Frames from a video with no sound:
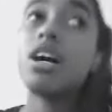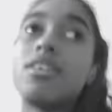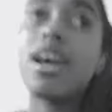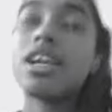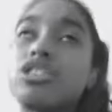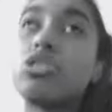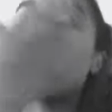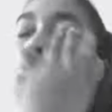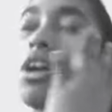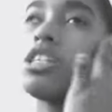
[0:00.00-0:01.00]
Okay, so
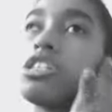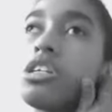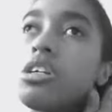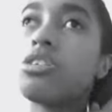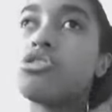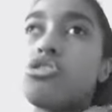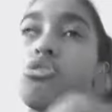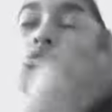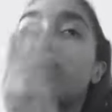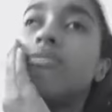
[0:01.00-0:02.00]
what
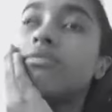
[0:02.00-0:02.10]
do